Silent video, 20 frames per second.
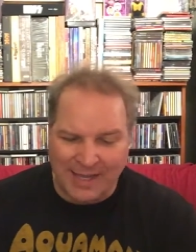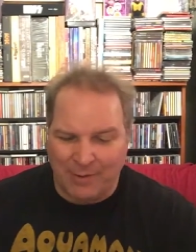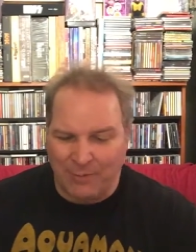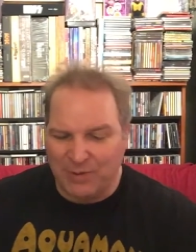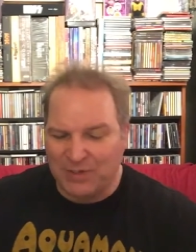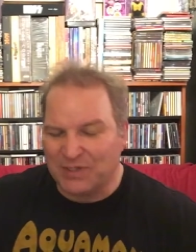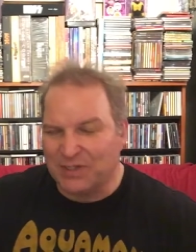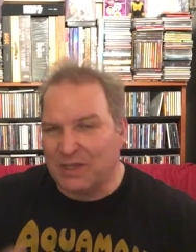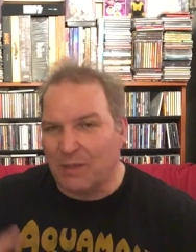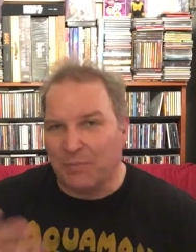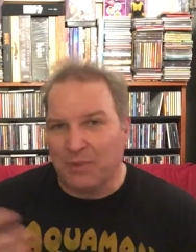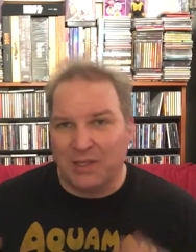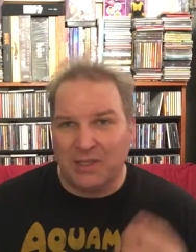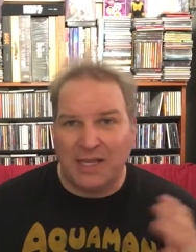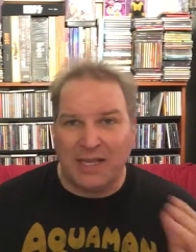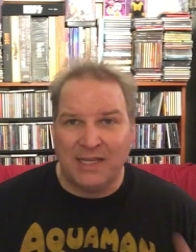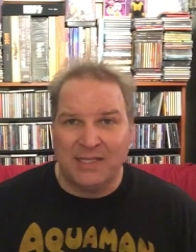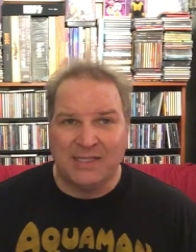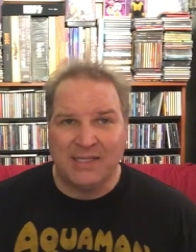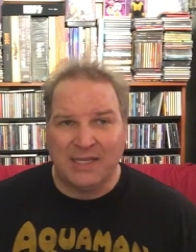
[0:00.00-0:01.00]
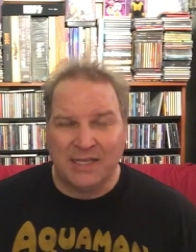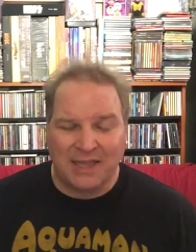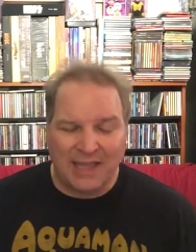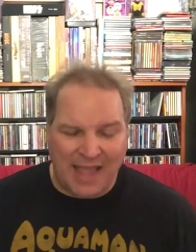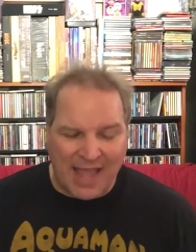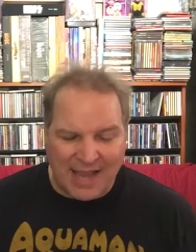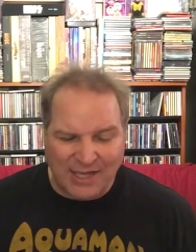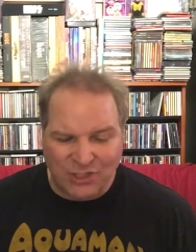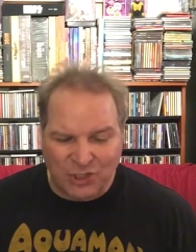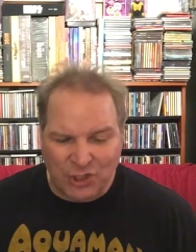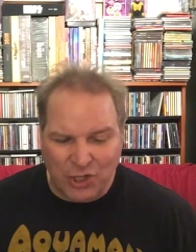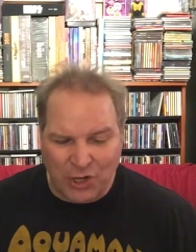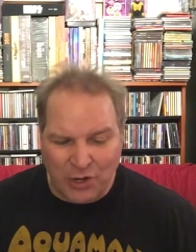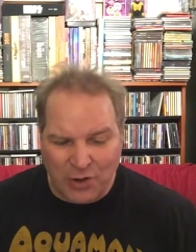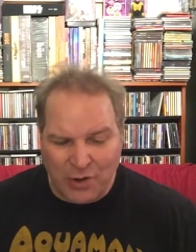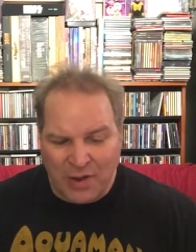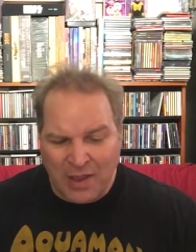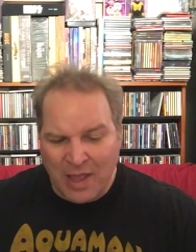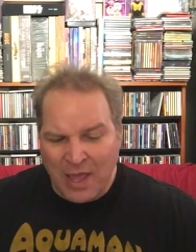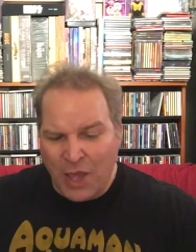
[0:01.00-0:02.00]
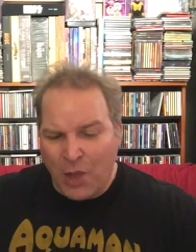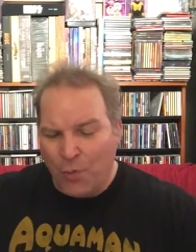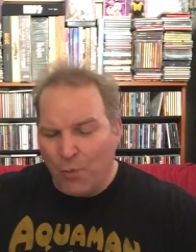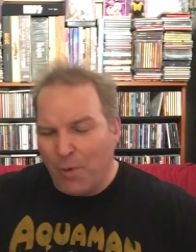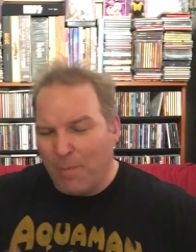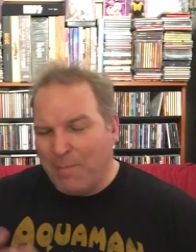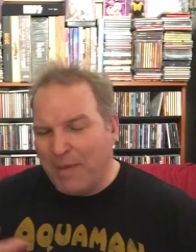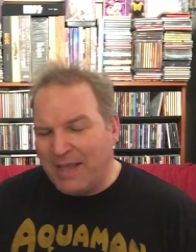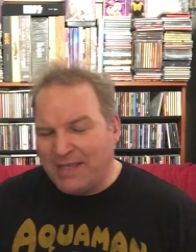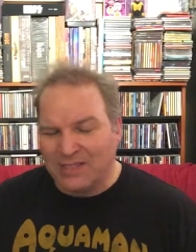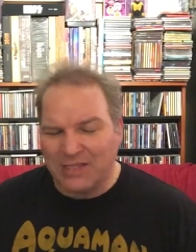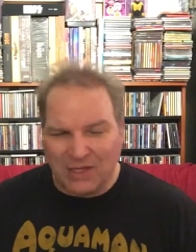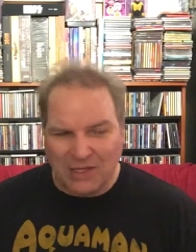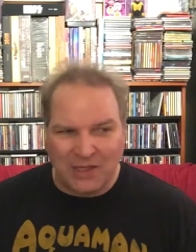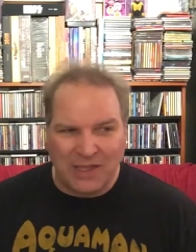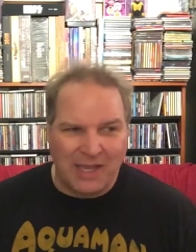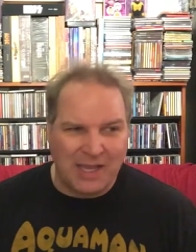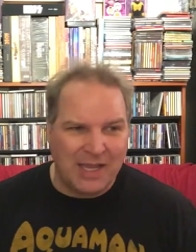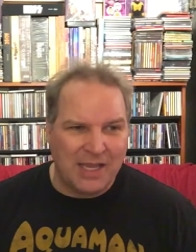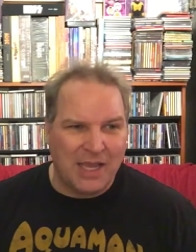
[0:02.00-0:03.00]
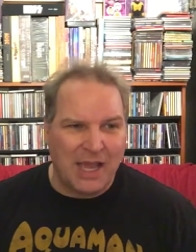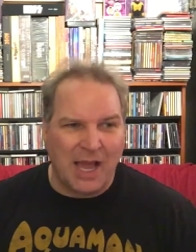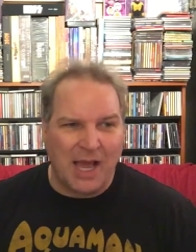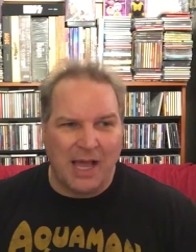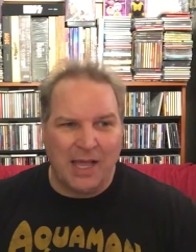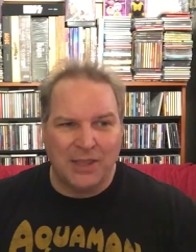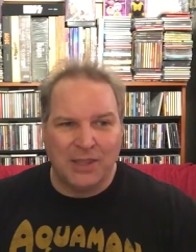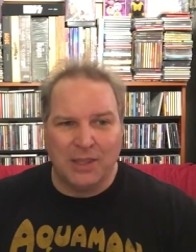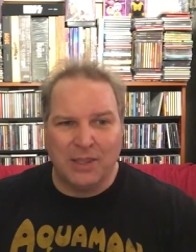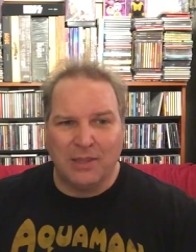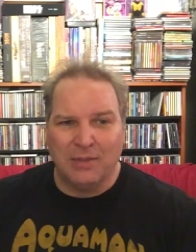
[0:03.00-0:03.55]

It was something they did last year where basically uh,